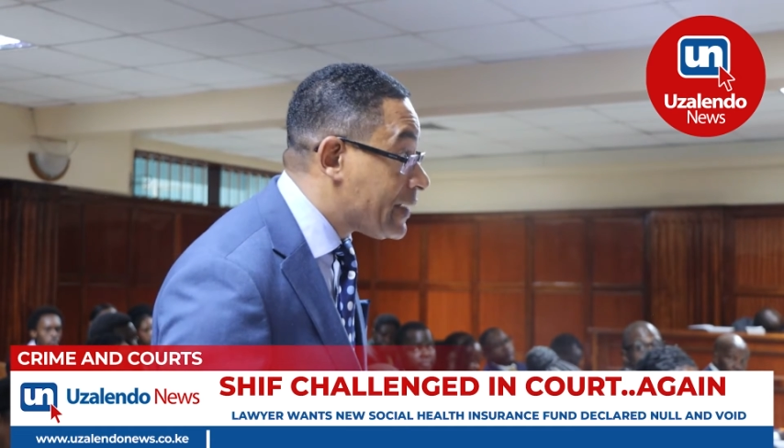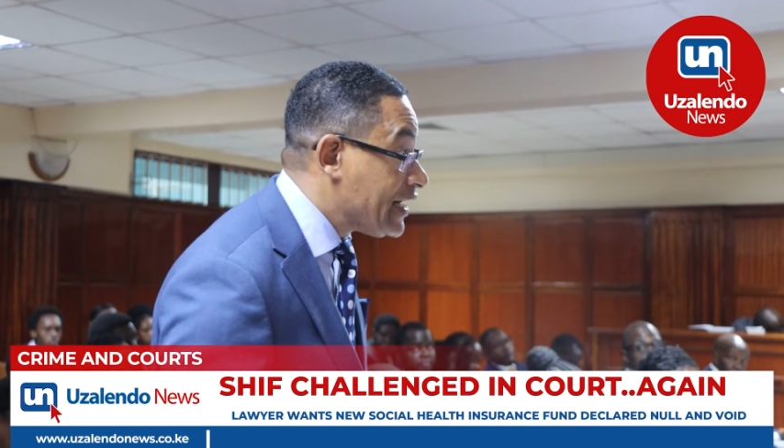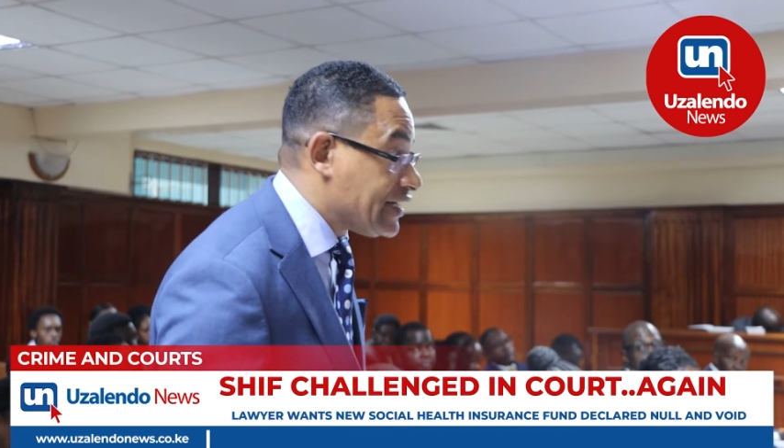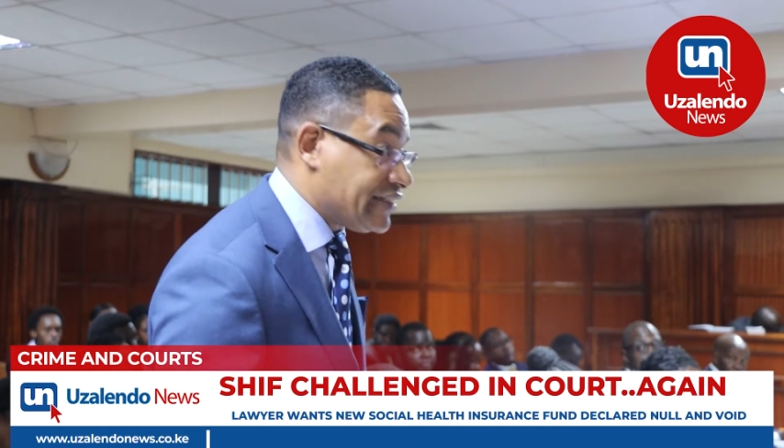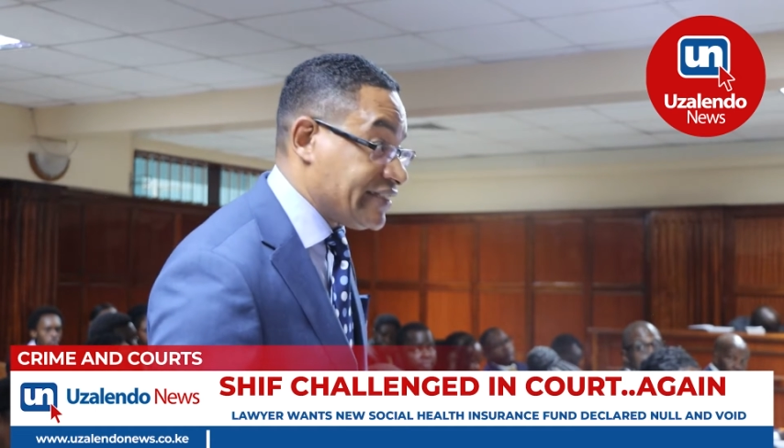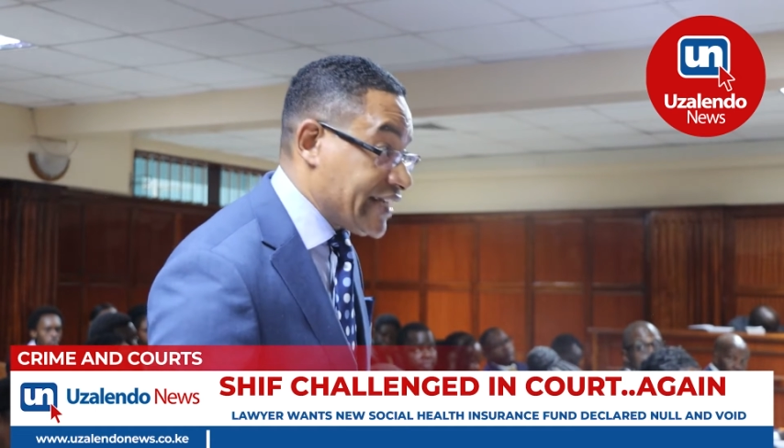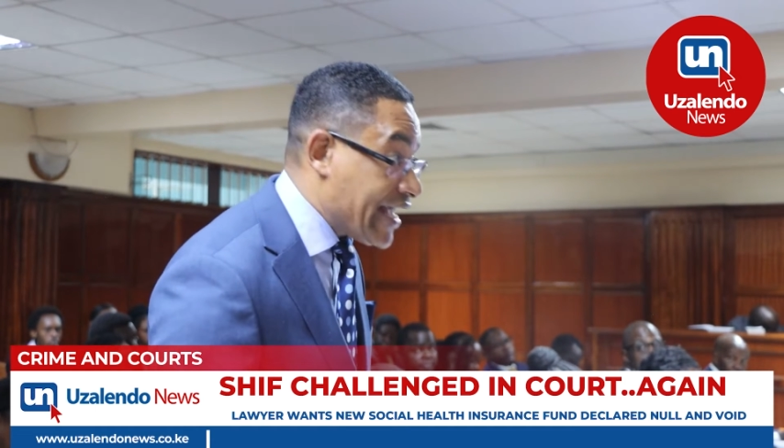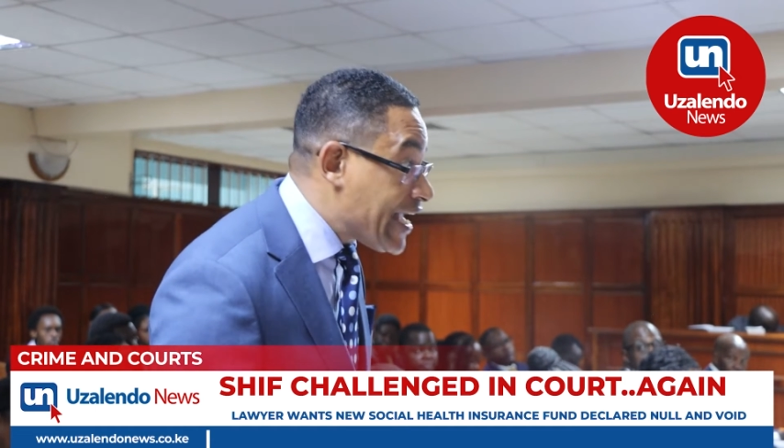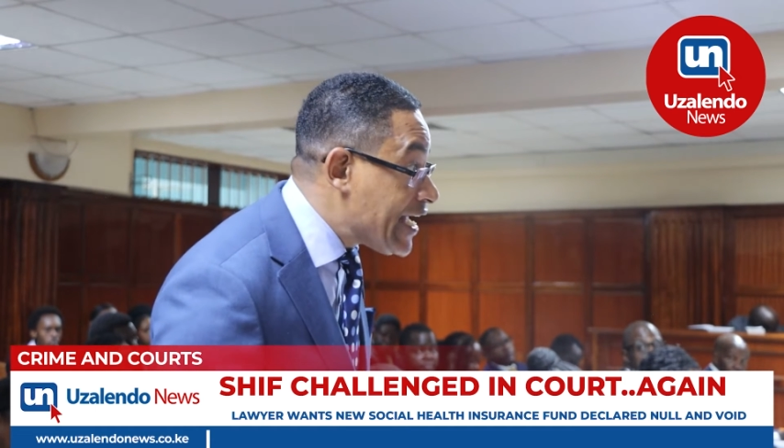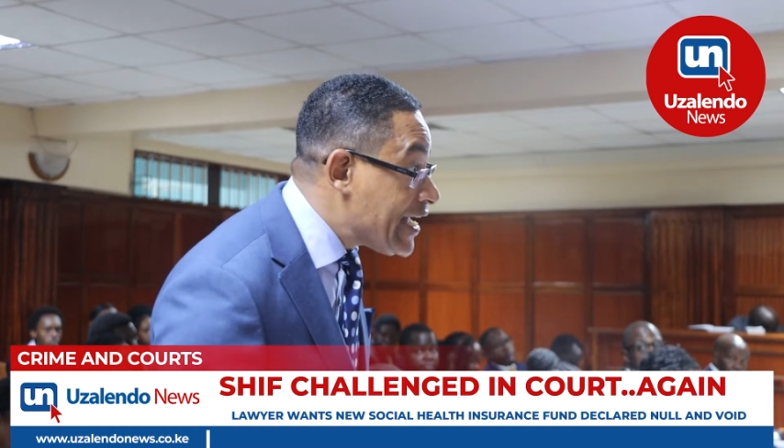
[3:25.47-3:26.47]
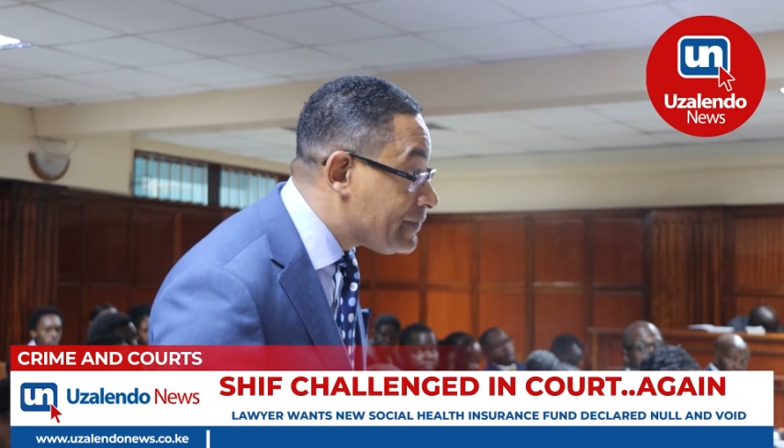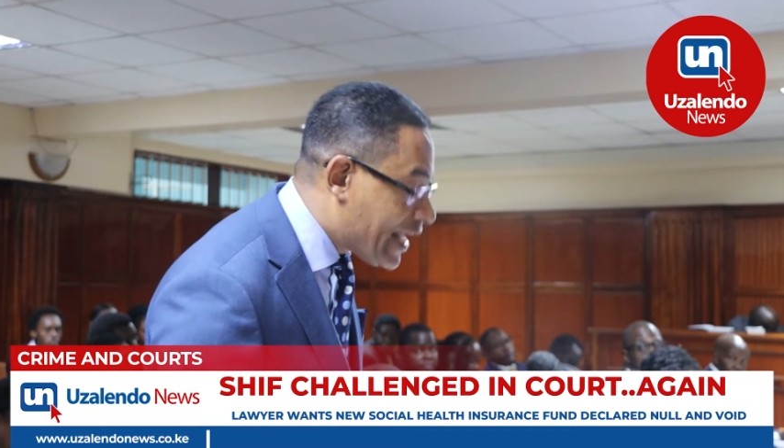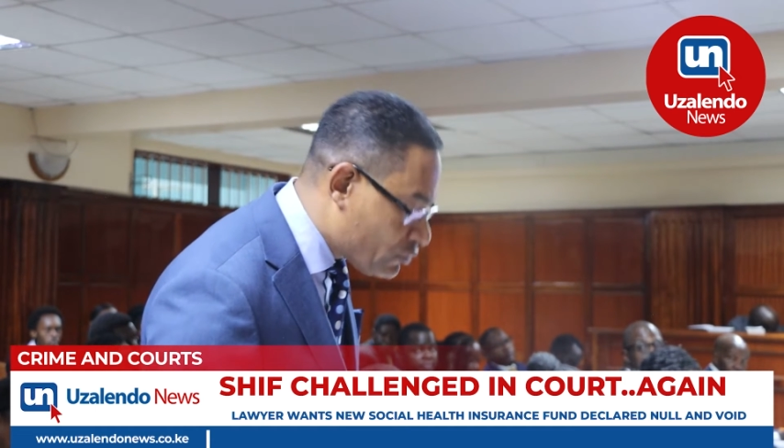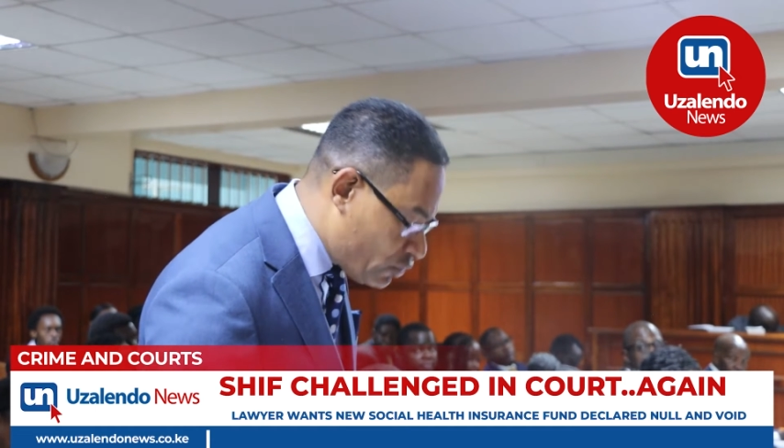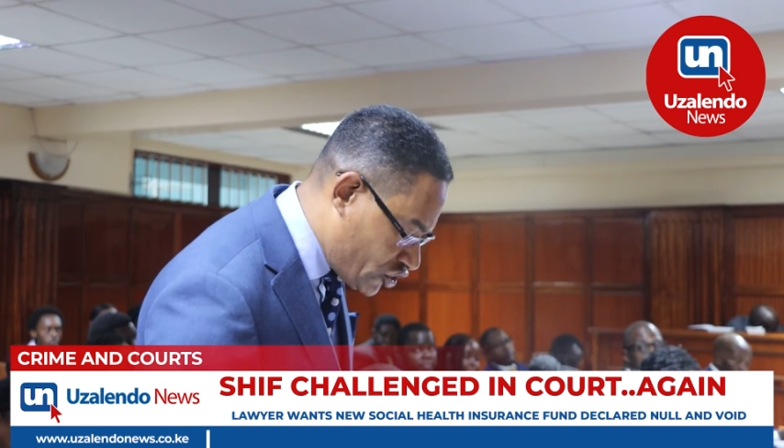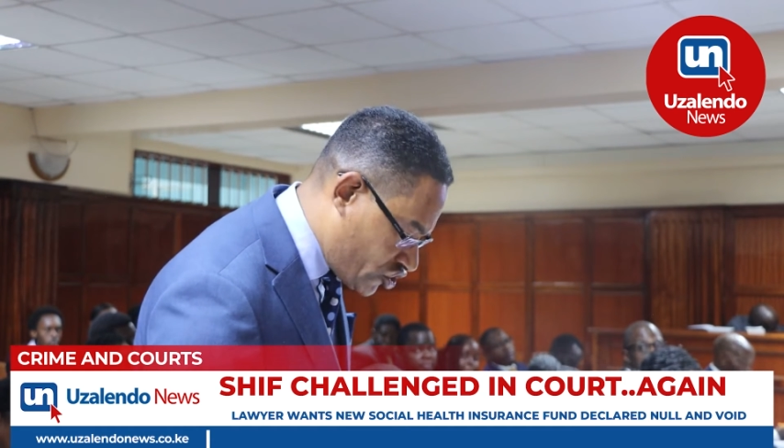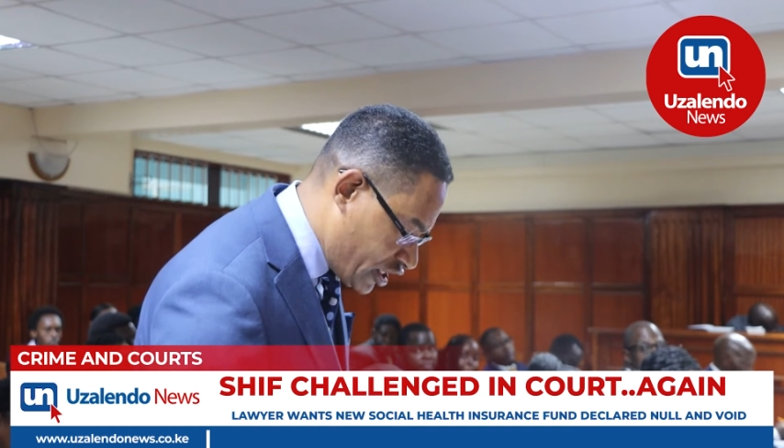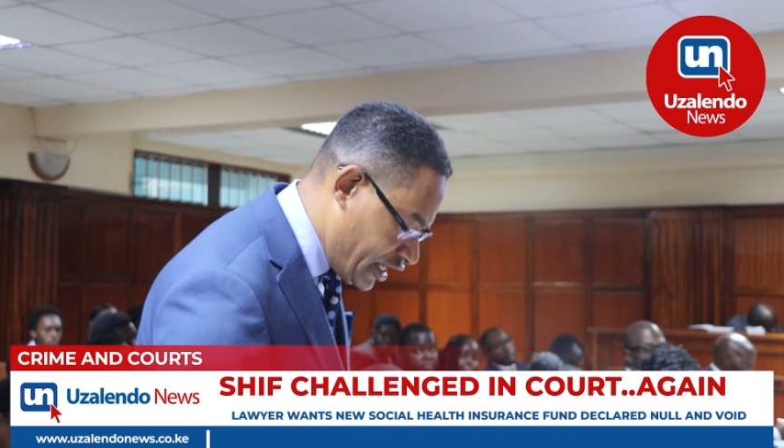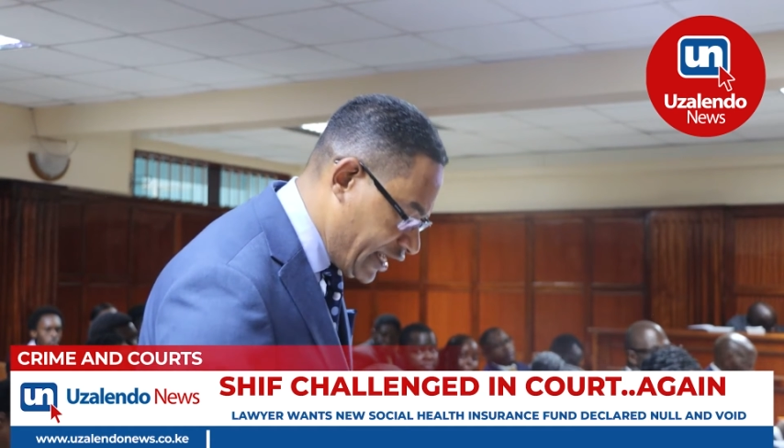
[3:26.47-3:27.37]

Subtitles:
my ladies, same language.